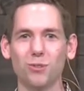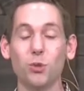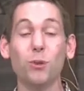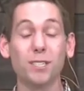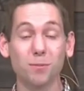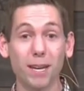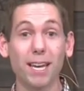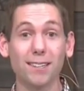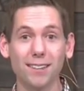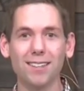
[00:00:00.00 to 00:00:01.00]
to
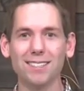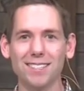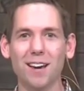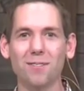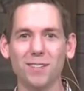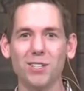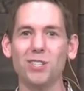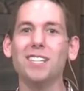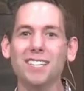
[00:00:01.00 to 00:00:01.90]
expand this definition.